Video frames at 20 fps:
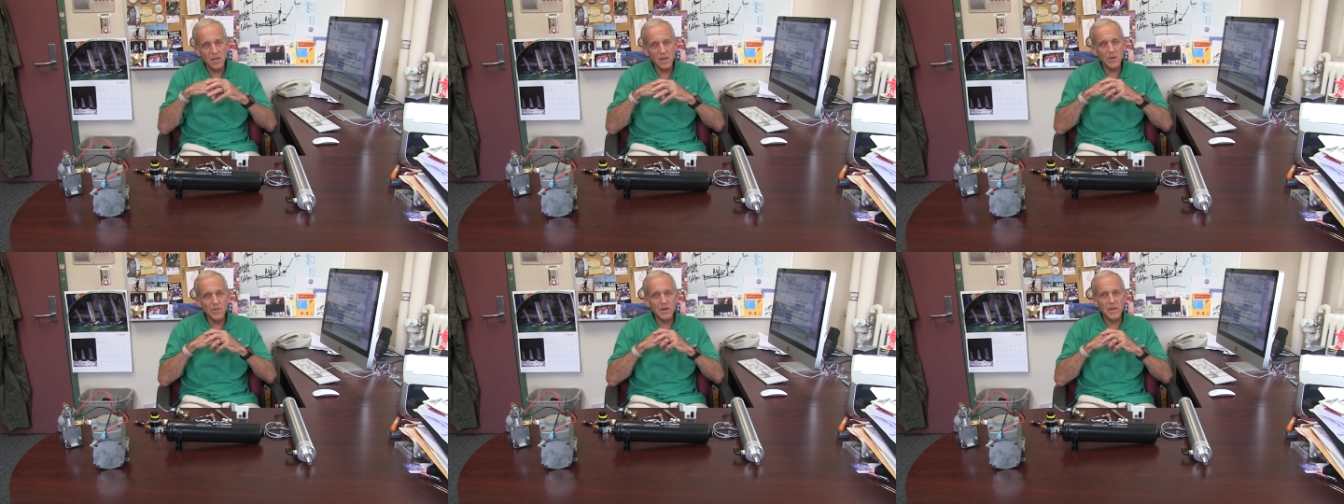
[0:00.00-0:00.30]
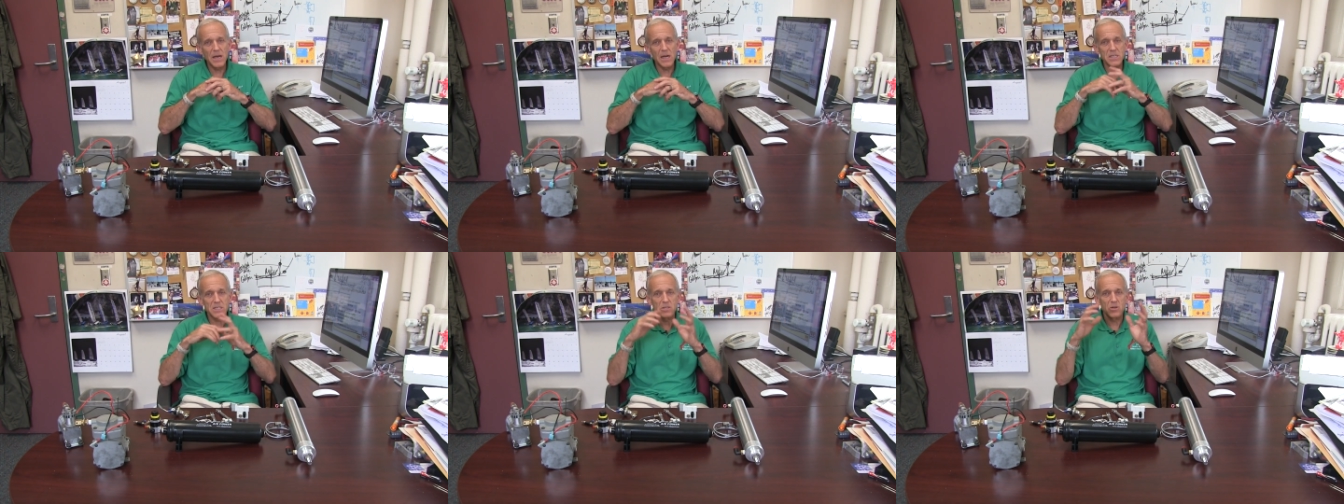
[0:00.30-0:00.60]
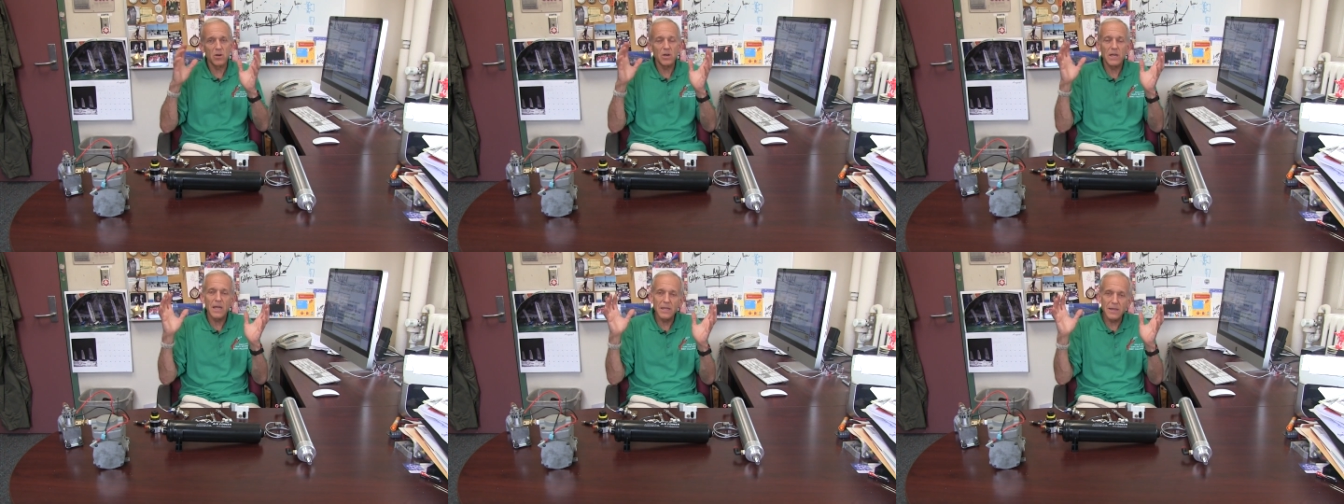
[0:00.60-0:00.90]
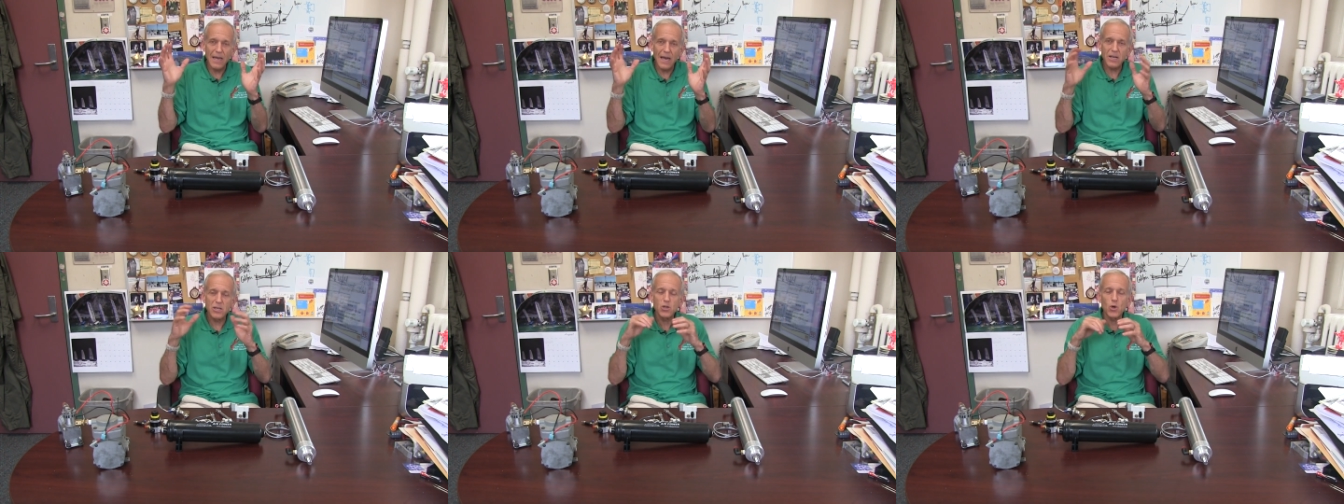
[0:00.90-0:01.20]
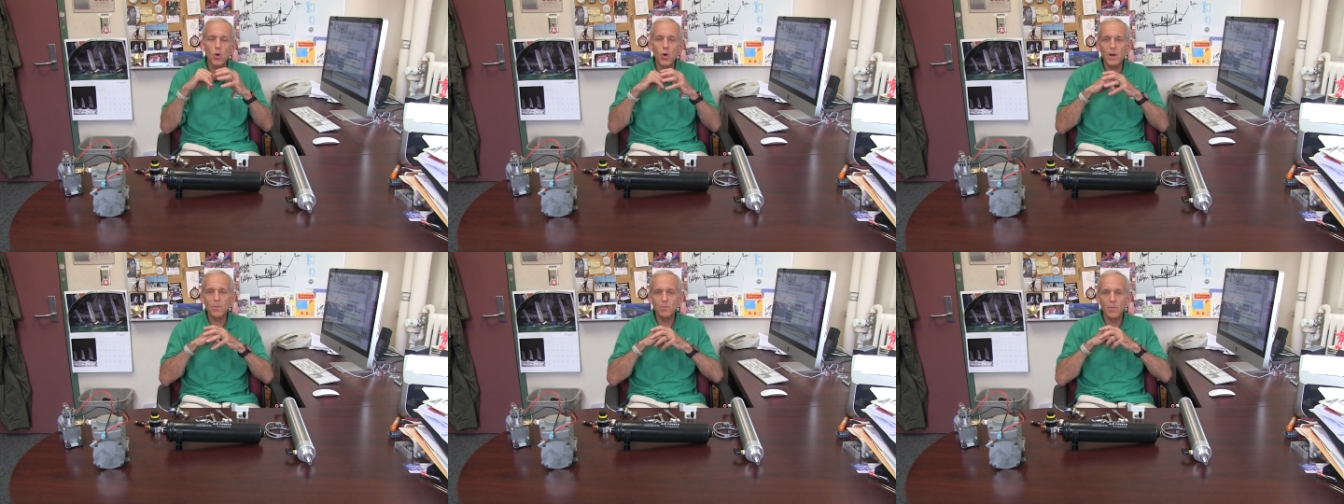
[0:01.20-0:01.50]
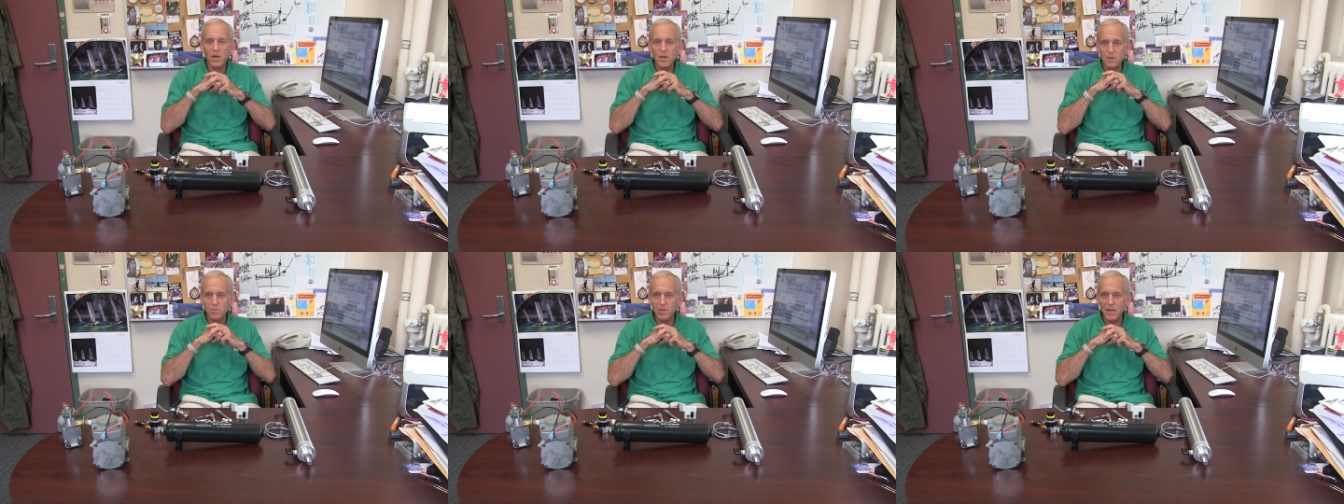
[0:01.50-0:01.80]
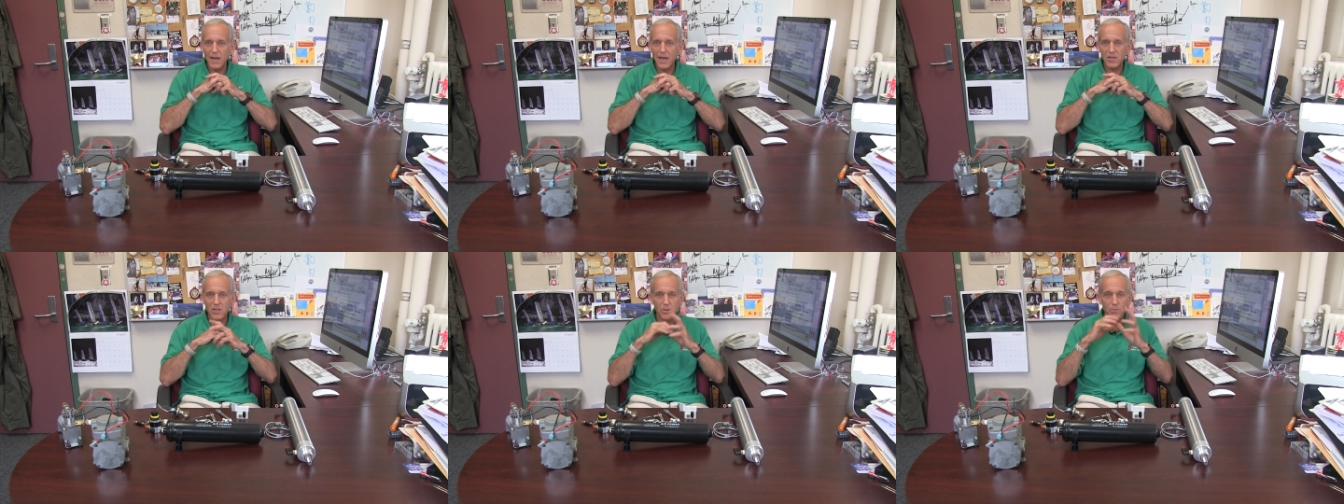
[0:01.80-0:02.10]
gear reduction in order to get that torque
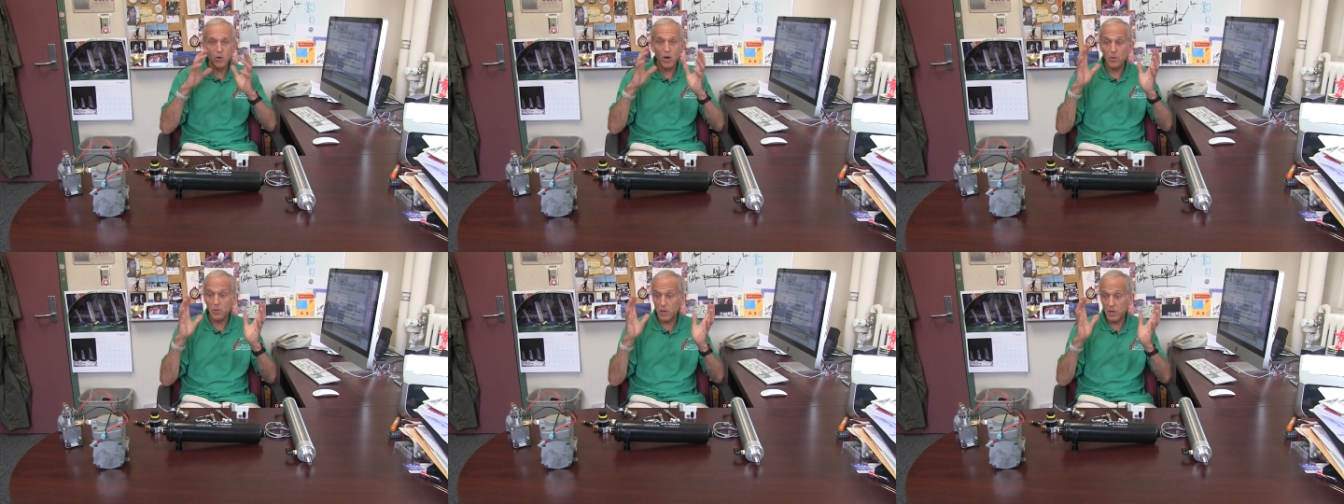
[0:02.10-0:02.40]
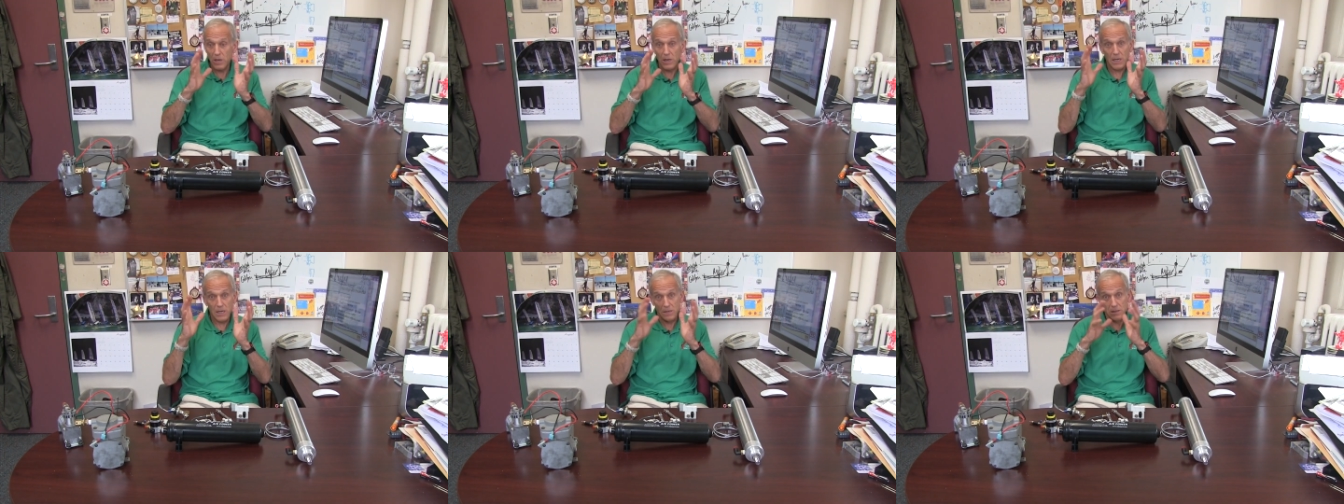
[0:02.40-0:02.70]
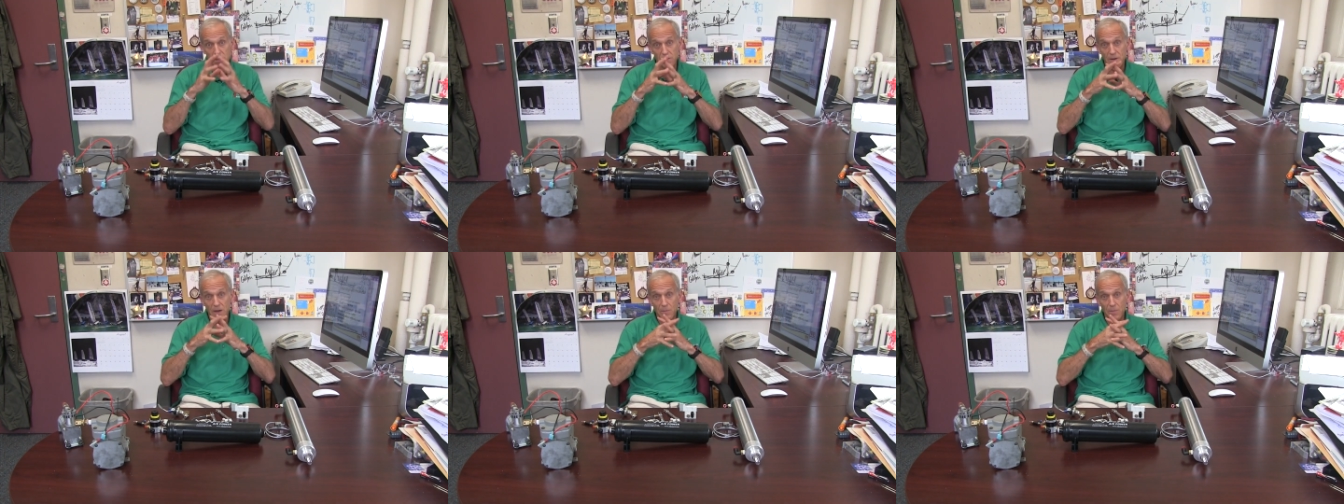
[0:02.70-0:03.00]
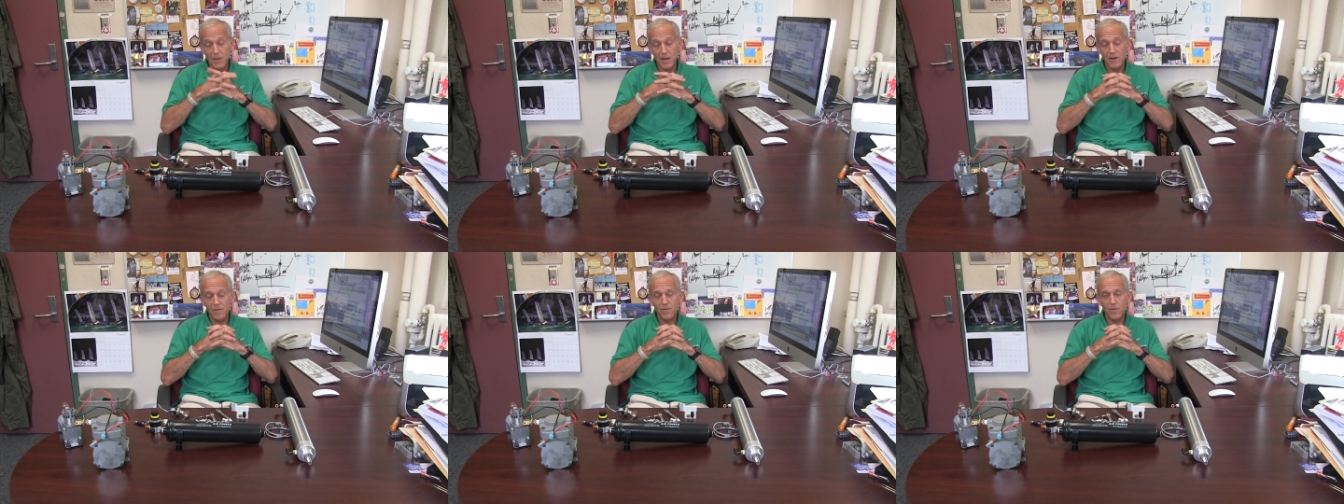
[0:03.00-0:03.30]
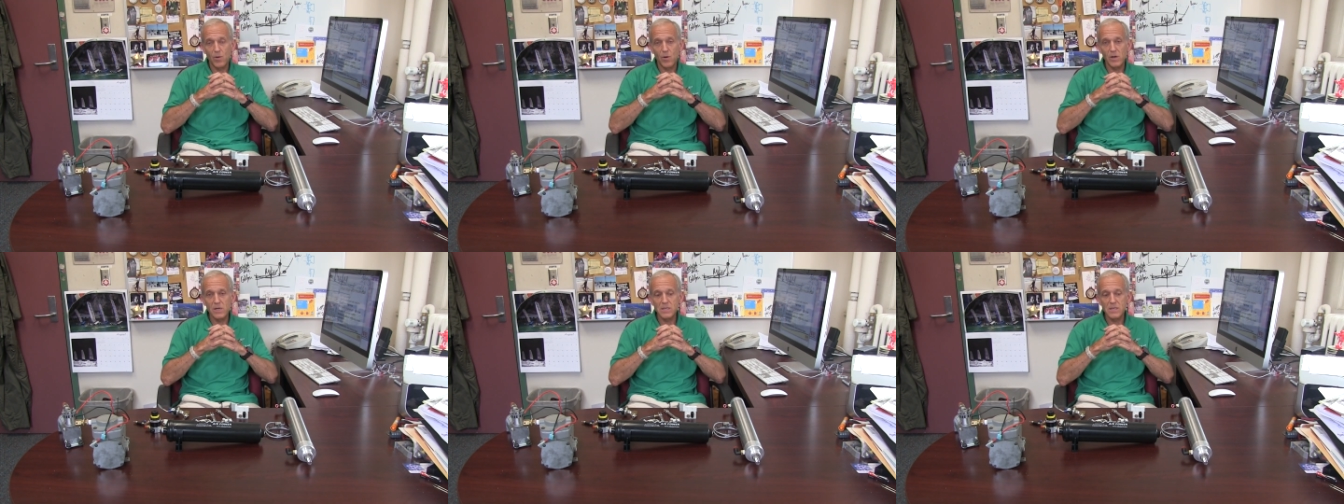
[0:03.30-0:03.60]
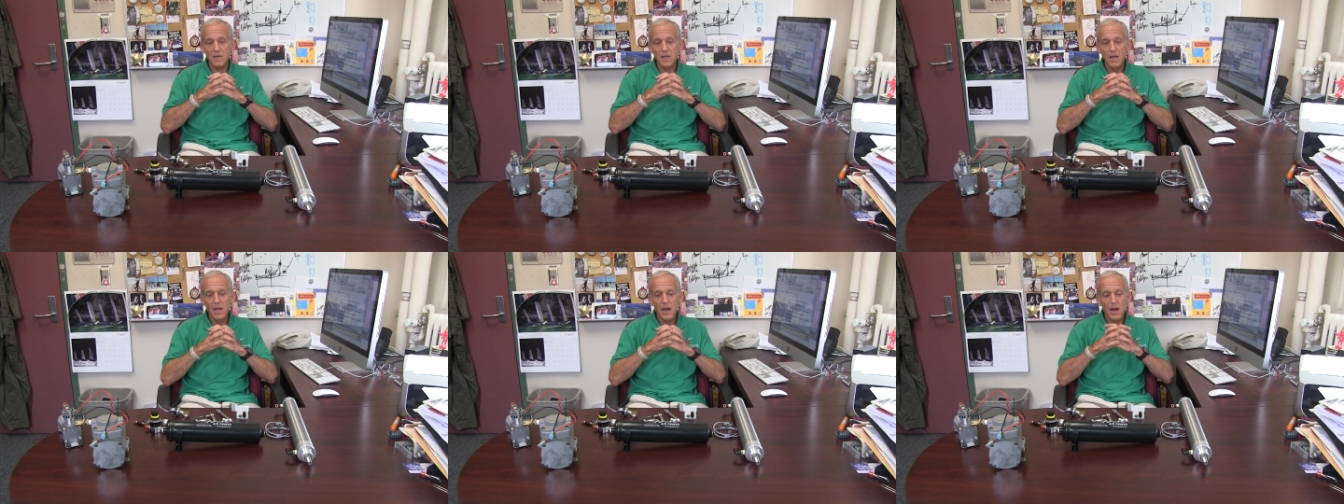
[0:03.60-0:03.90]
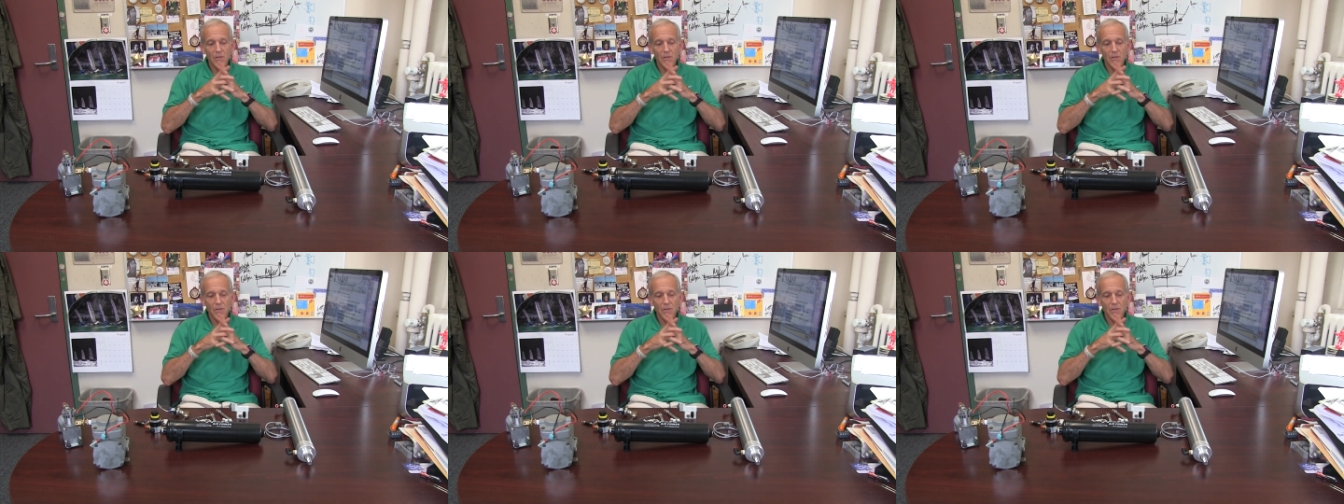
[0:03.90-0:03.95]
multiplied to the point where you really develop a lot of force.